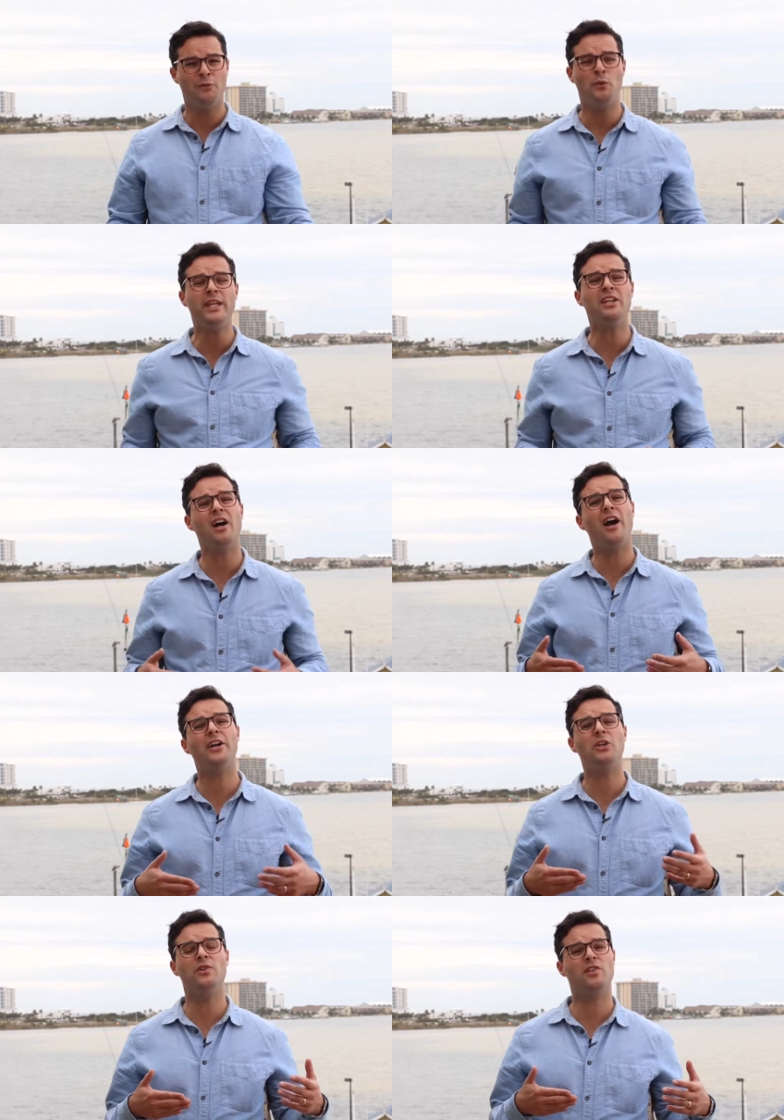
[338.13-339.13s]
If we can
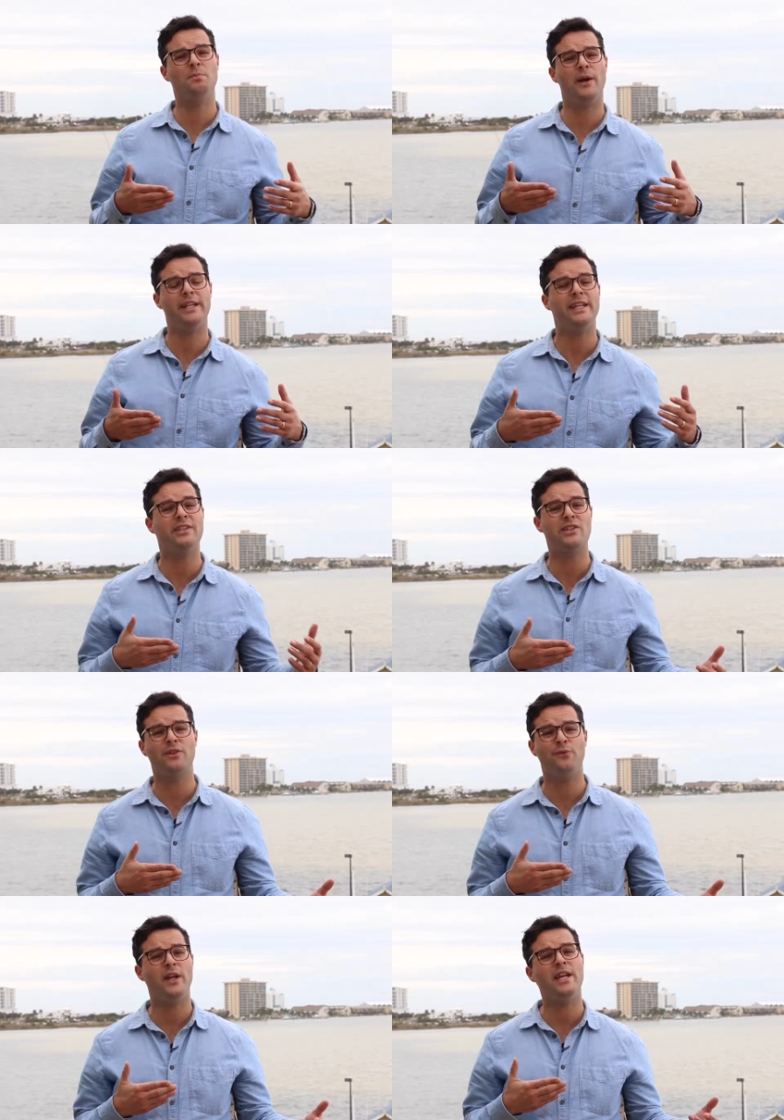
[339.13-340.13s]
argue somebody
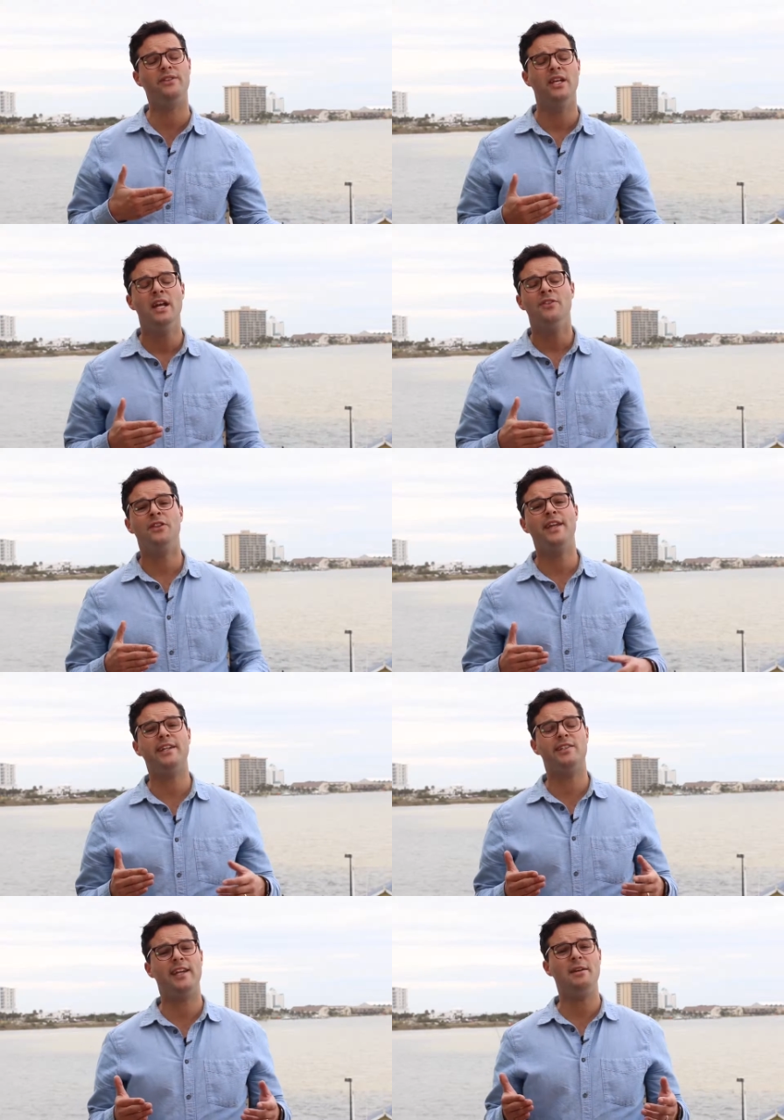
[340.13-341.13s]
into the faith, then
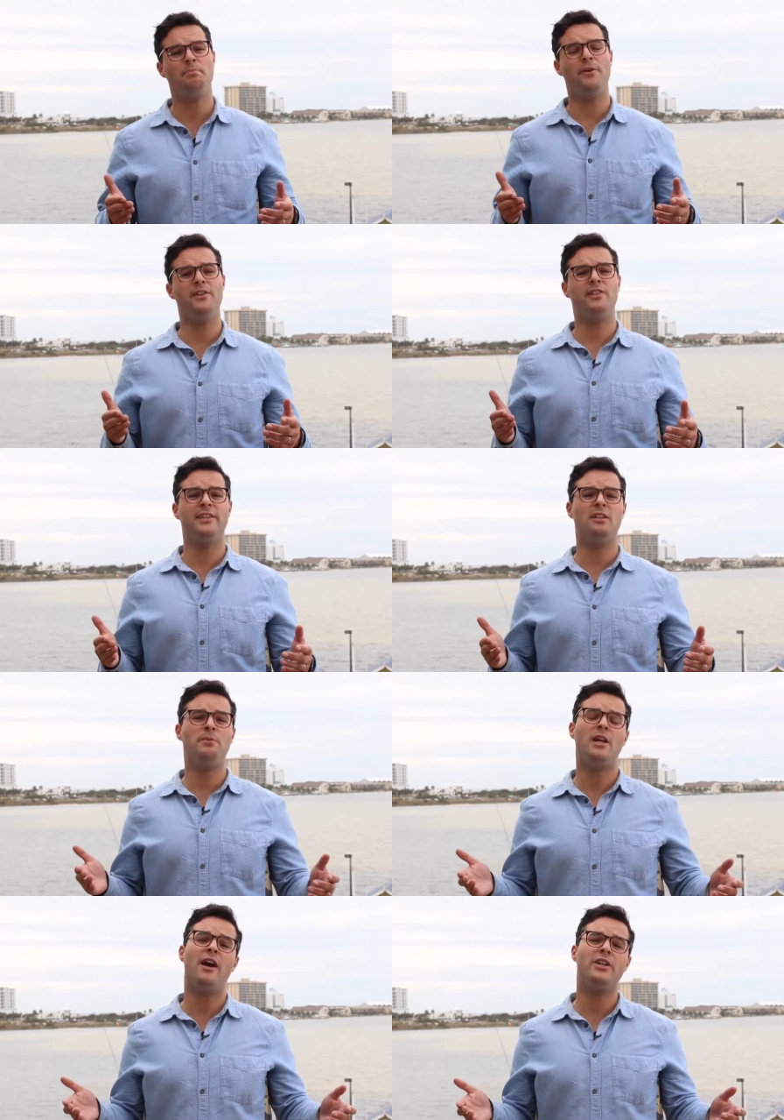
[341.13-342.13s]
that same person
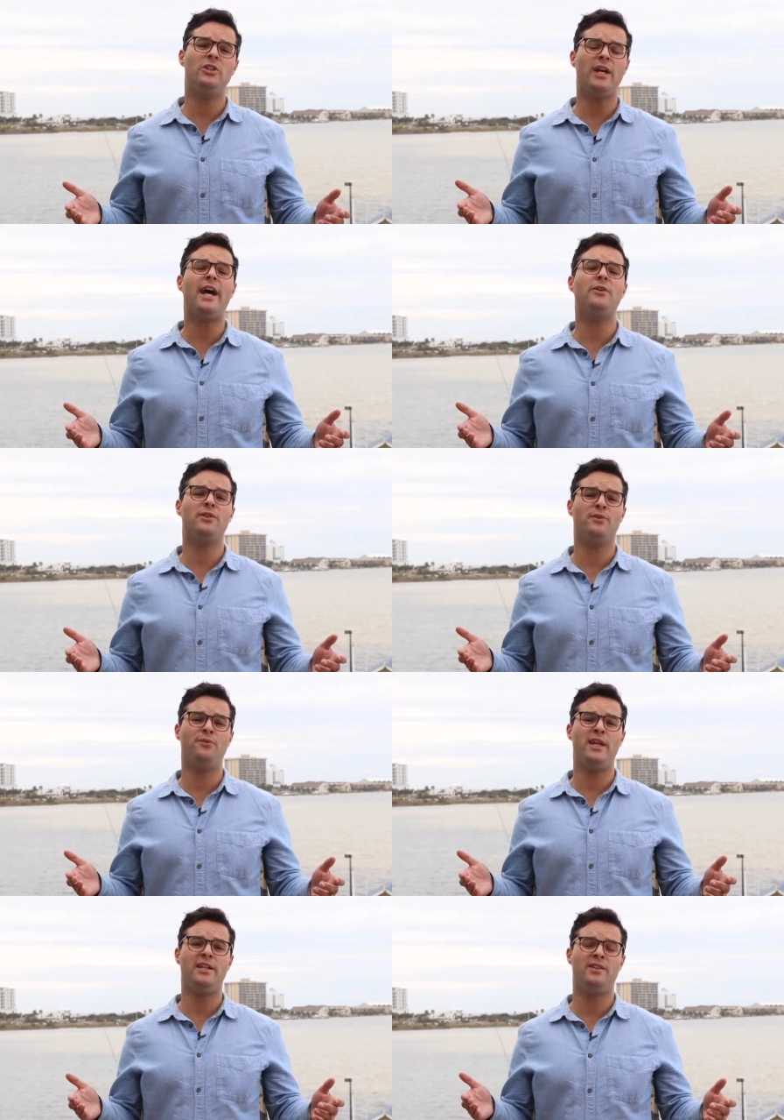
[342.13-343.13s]
can be argued out of
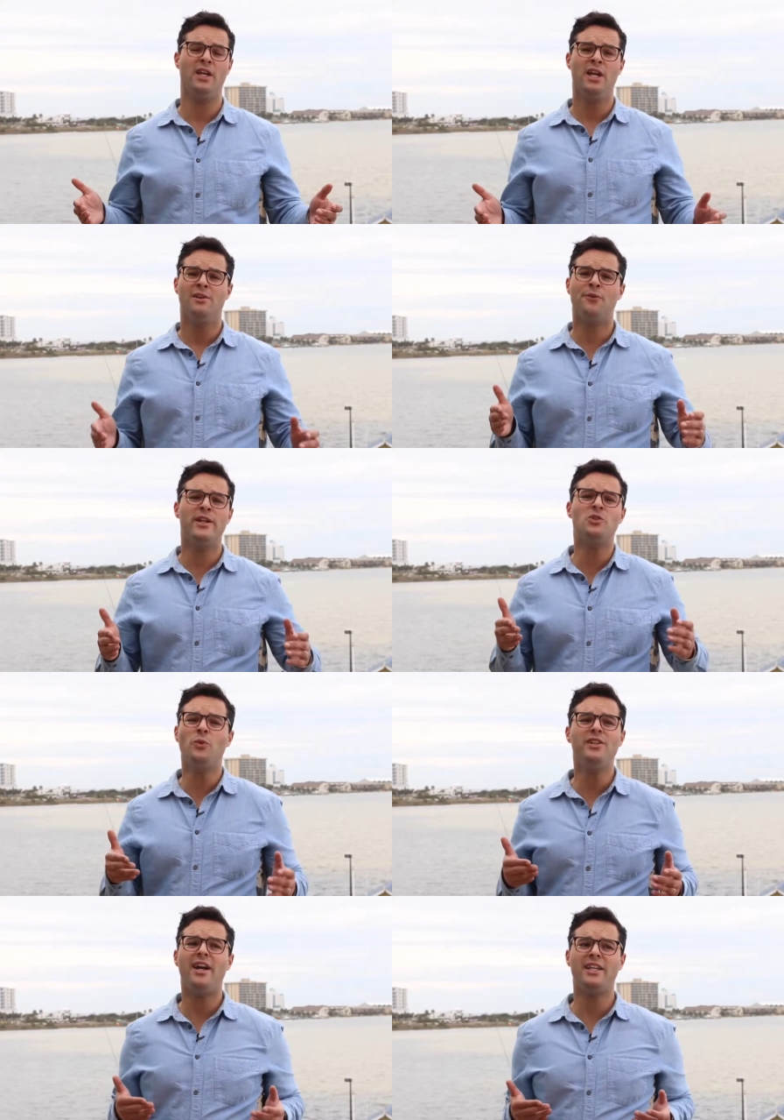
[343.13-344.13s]
the faith.
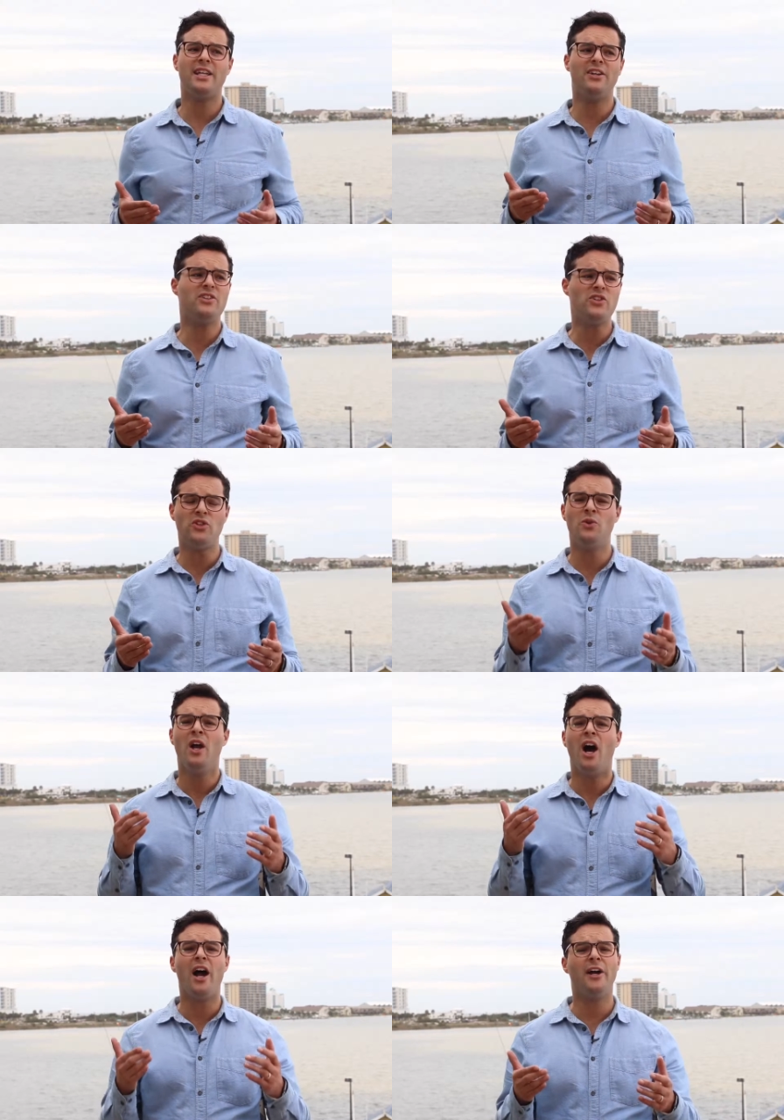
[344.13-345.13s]
Friends, we're not here
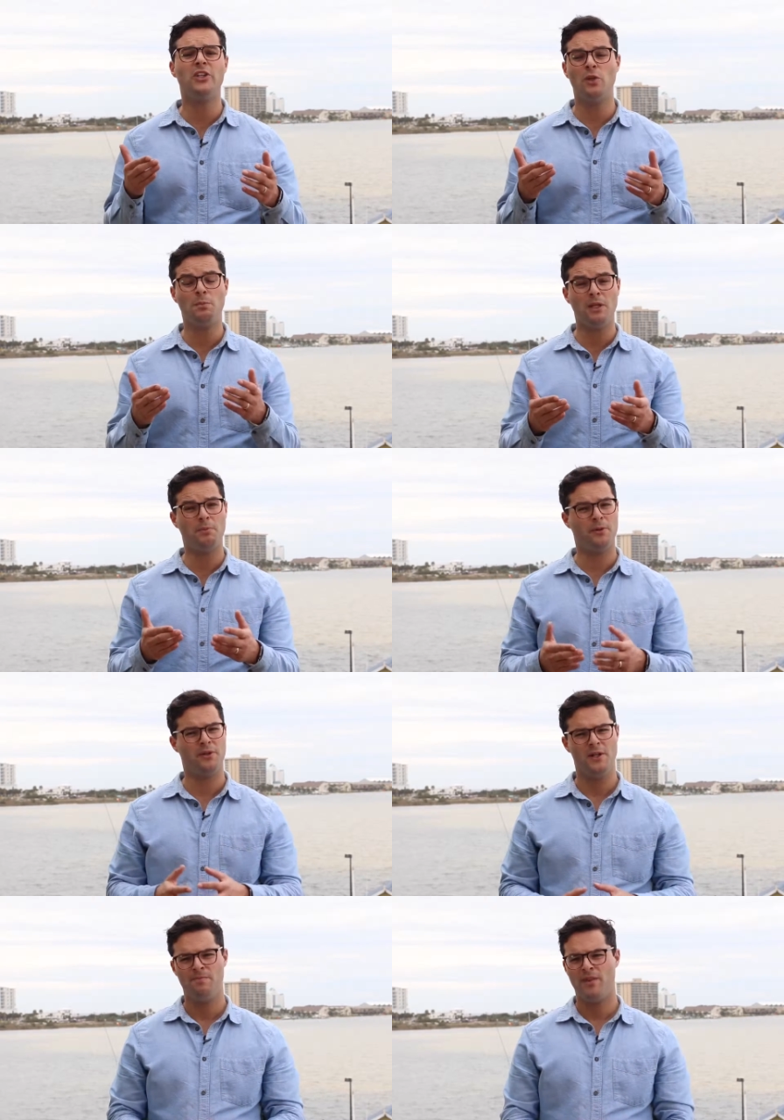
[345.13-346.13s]
to argue
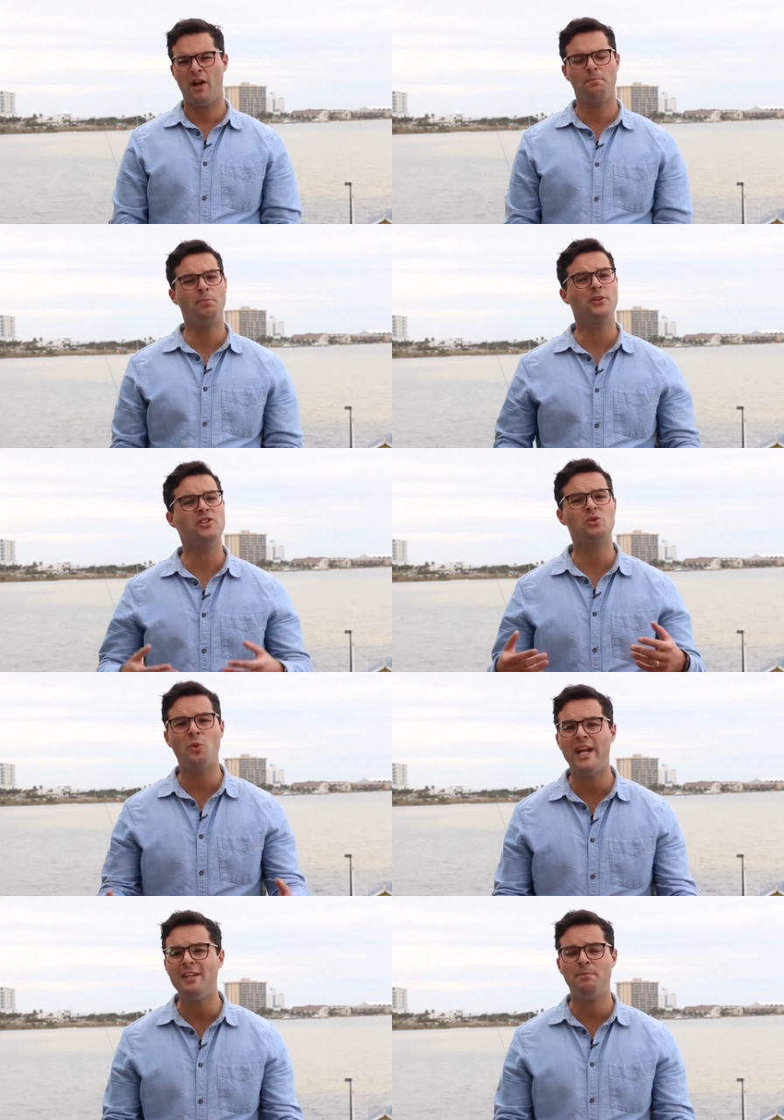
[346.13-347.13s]
people or
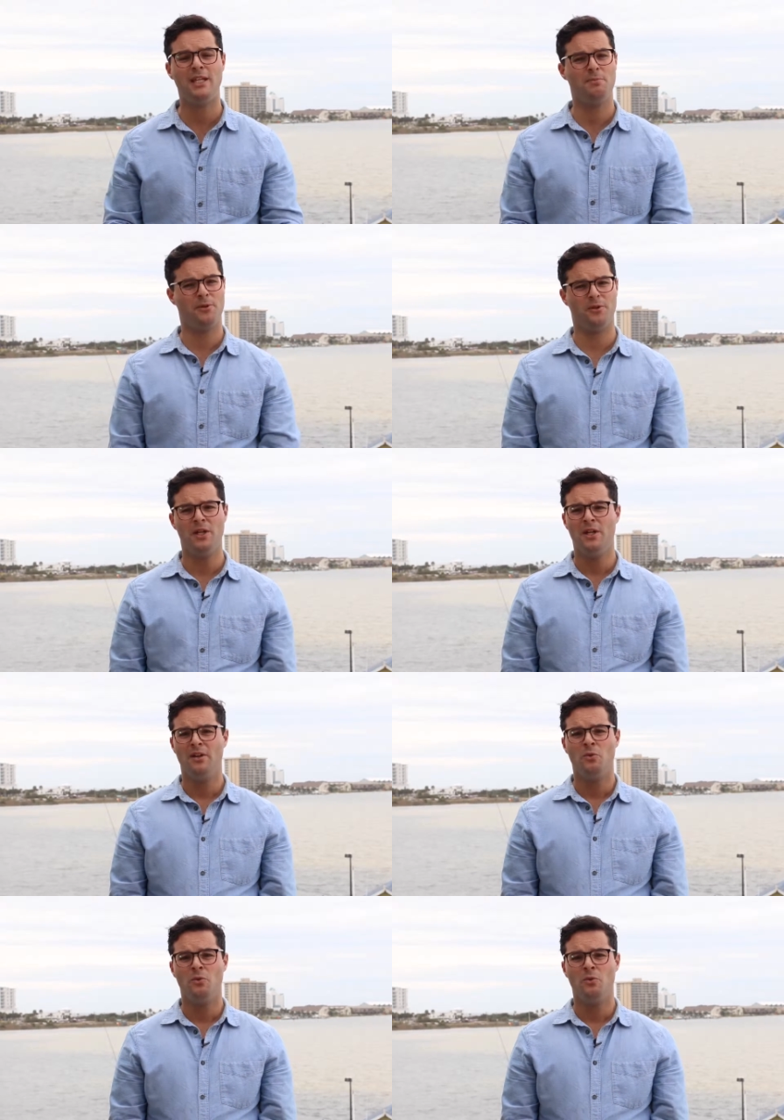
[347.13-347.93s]
persuade people.